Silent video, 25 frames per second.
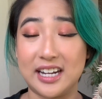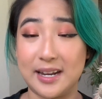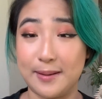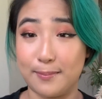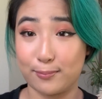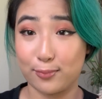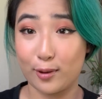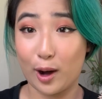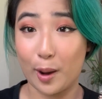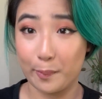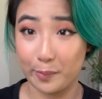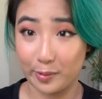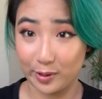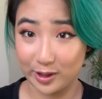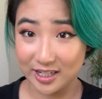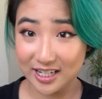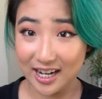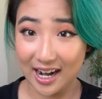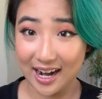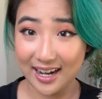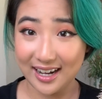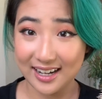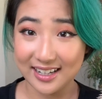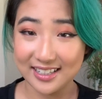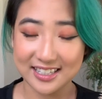improper
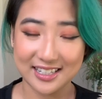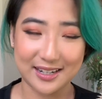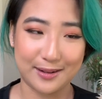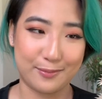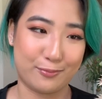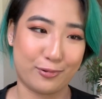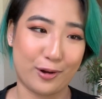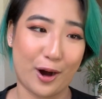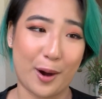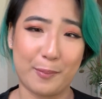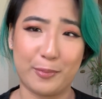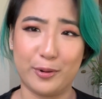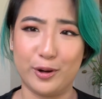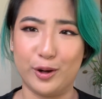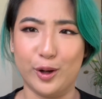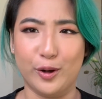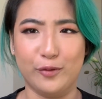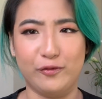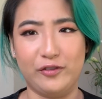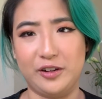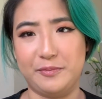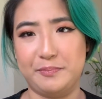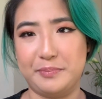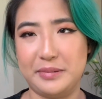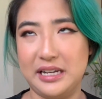diets, improper
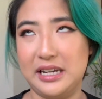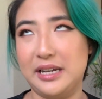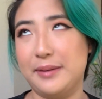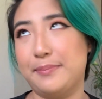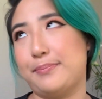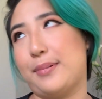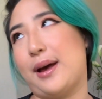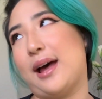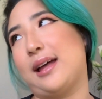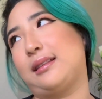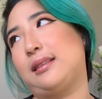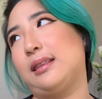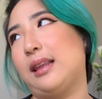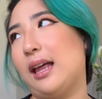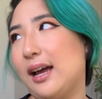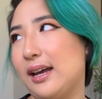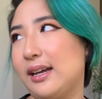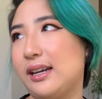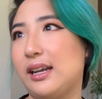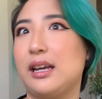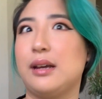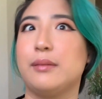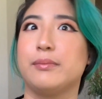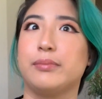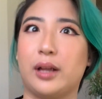UVB, bad
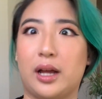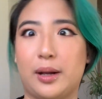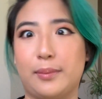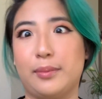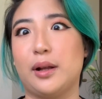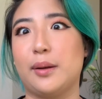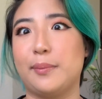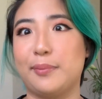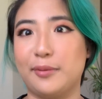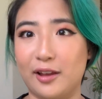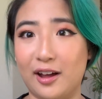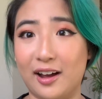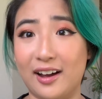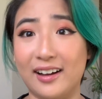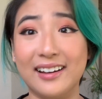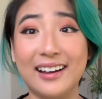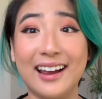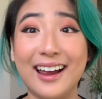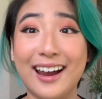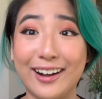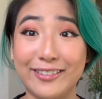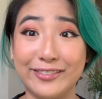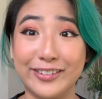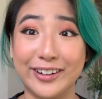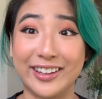lighting, blah blah blah,
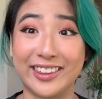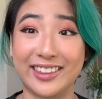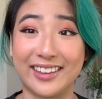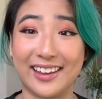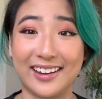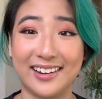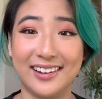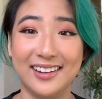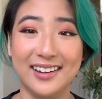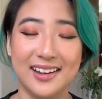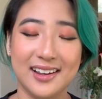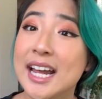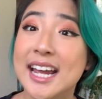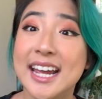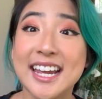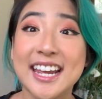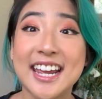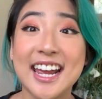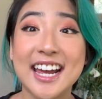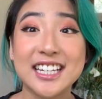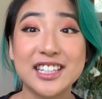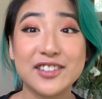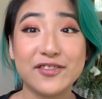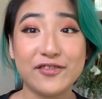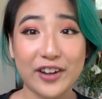everything. He
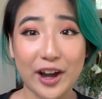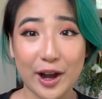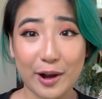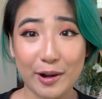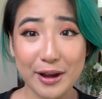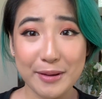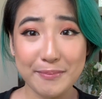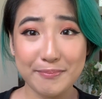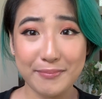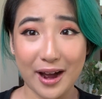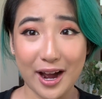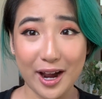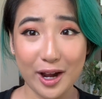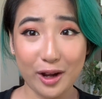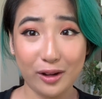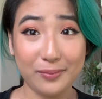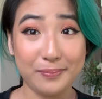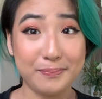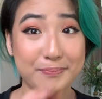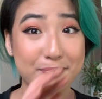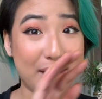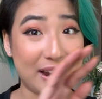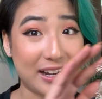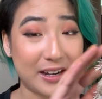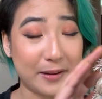has very mild
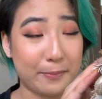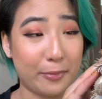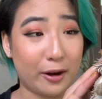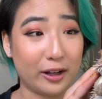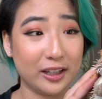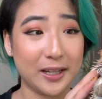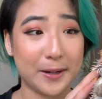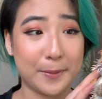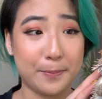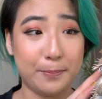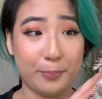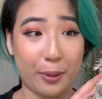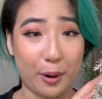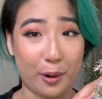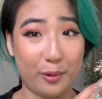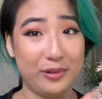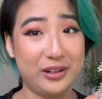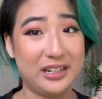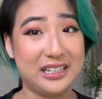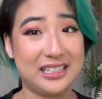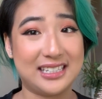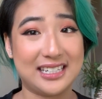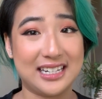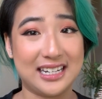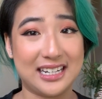metabolic bone
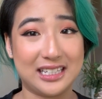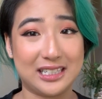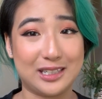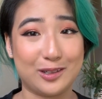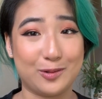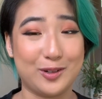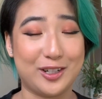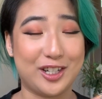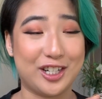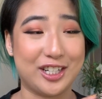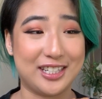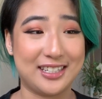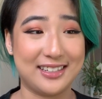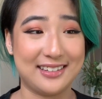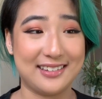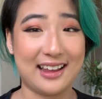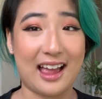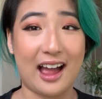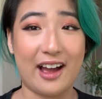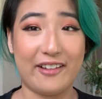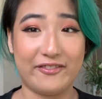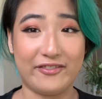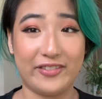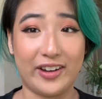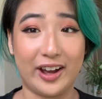disease, which is
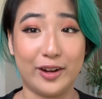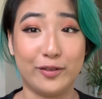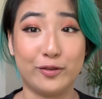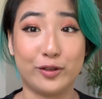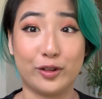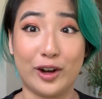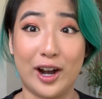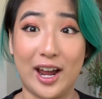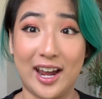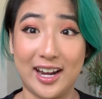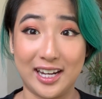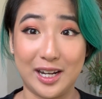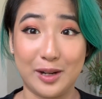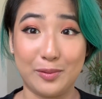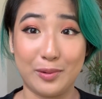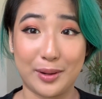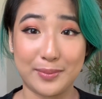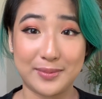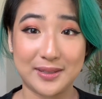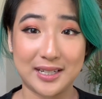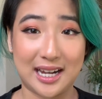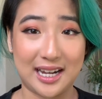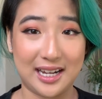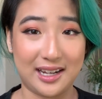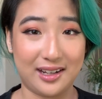not fun for any
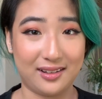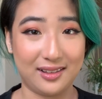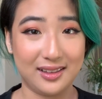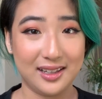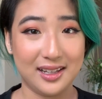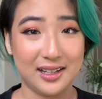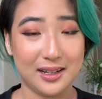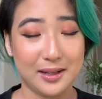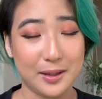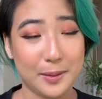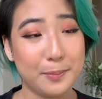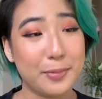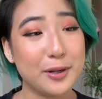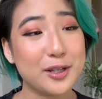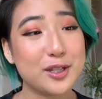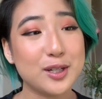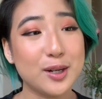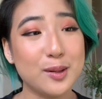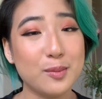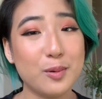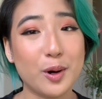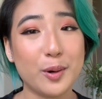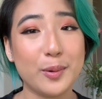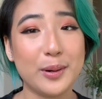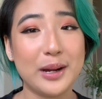reptile. But
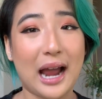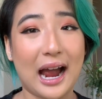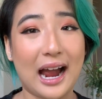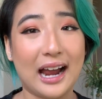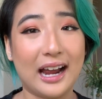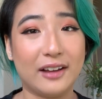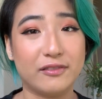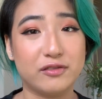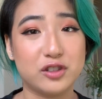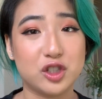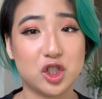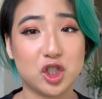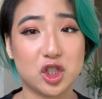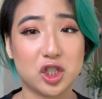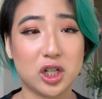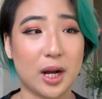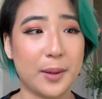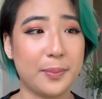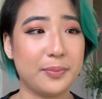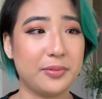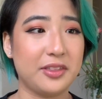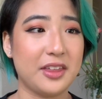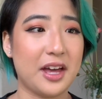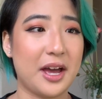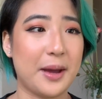don't worry, I have
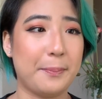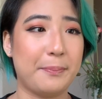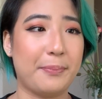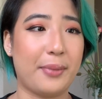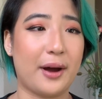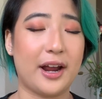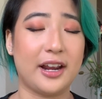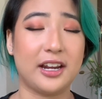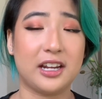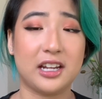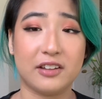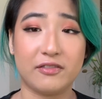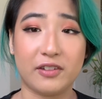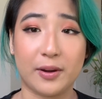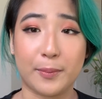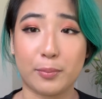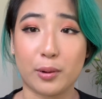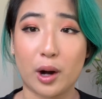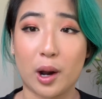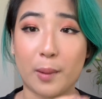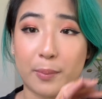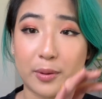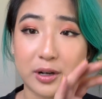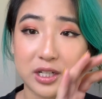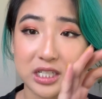stopped that by giving
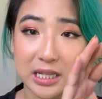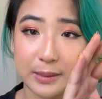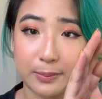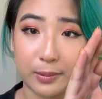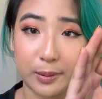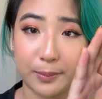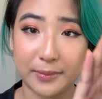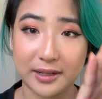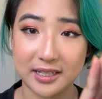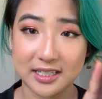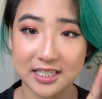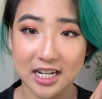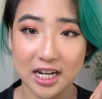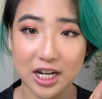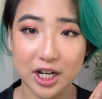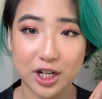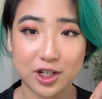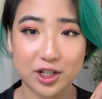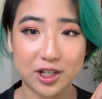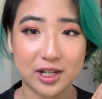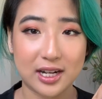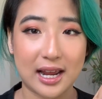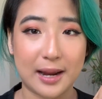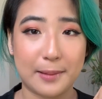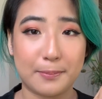proper
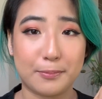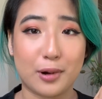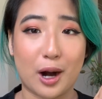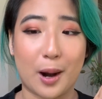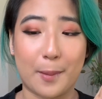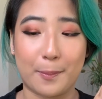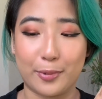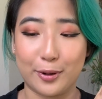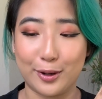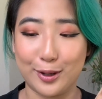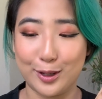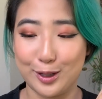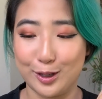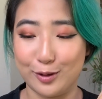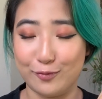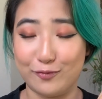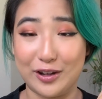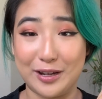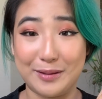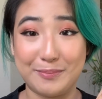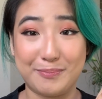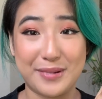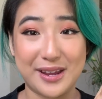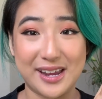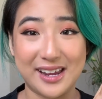supplementation and proper
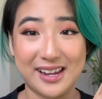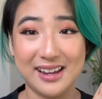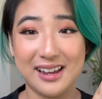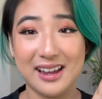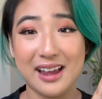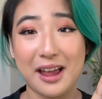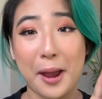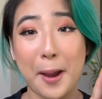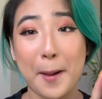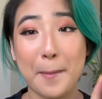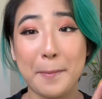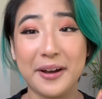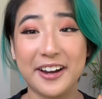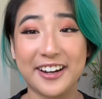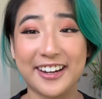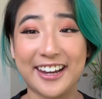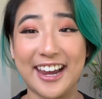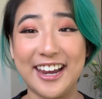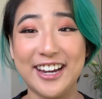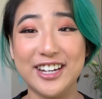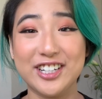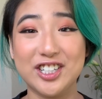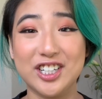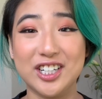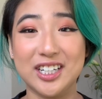UVB. But
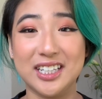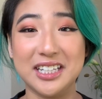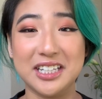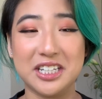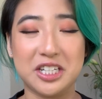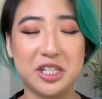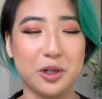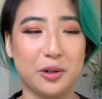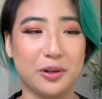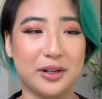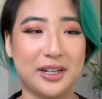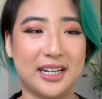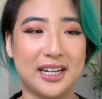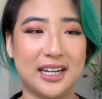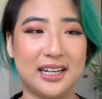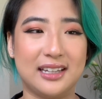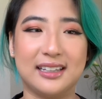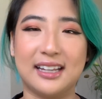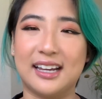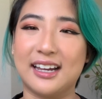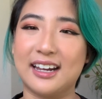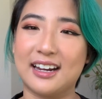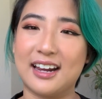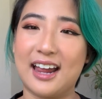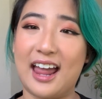occasionally he'll get
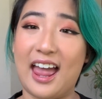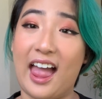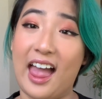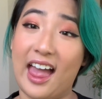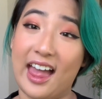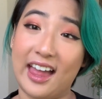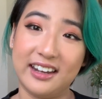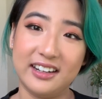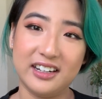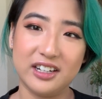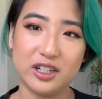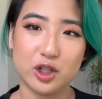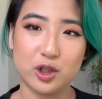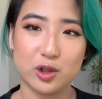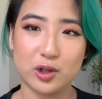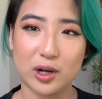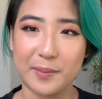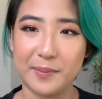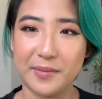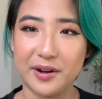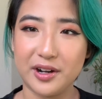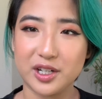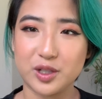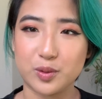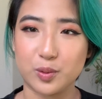like head
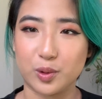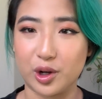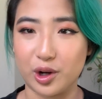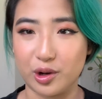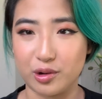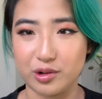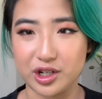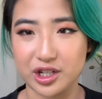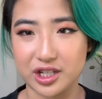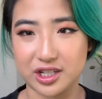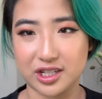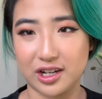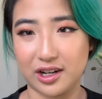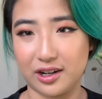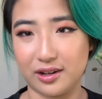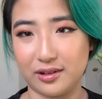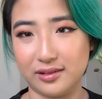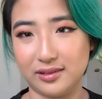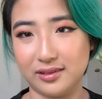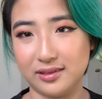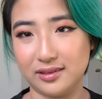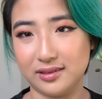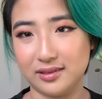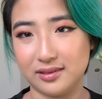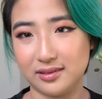tremors where he'll just go